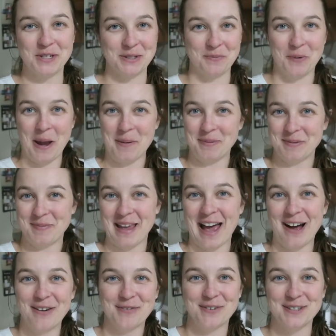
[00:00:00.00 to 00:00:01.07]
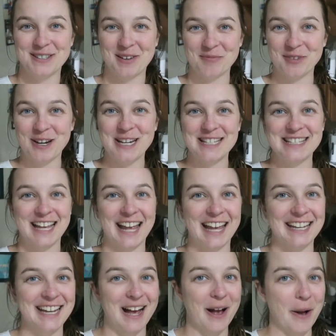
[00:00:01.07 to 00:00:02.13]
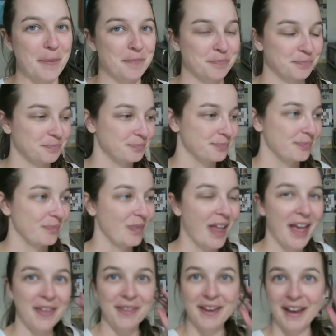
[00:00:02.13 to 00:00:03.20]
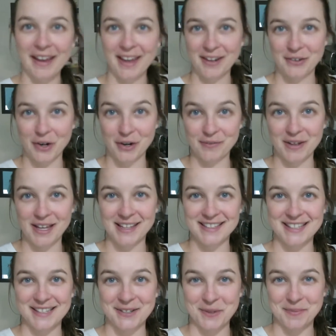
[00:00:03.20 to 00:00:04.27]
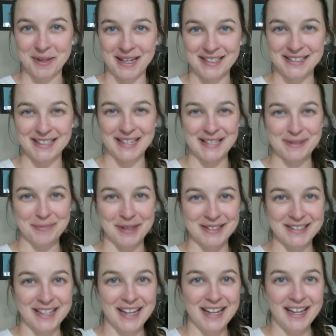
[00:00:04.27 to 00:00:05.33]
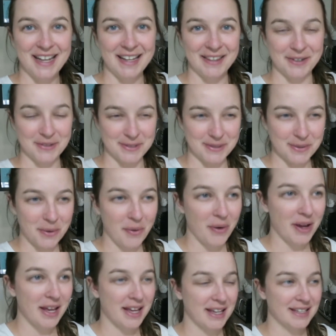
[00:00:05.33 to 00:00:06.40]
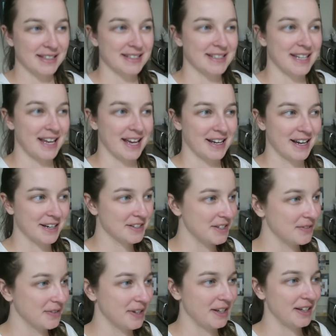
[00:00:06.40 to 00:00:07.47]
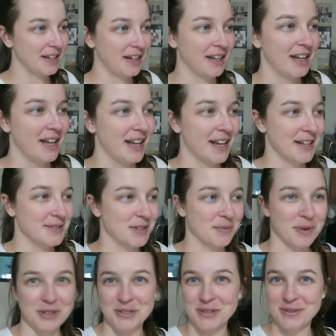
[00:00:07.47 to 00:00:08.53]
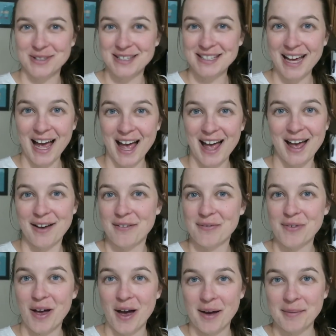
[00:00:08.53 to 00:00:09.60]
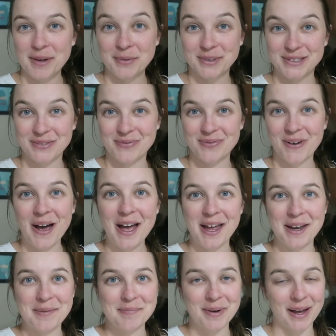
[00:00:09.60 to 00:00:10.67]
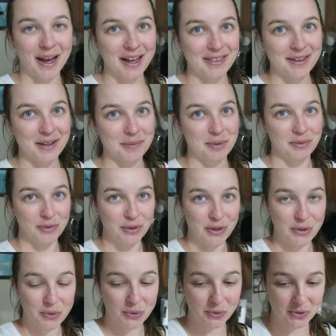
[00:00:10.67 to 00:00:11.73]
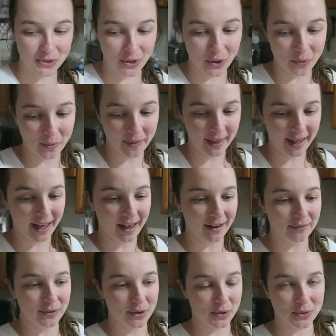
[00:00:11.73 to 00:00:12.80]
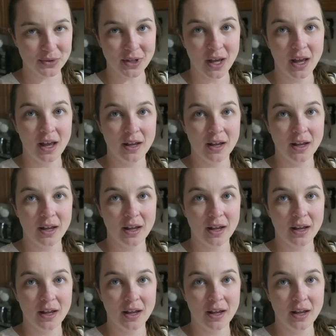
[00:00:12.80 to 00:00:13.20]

just wiped me out for some reason. Um, I think I get nervous in new places. Plus, there's noise and activity and so much new stuff. Um, it was fun, but I think it'd be really cool to go when they have those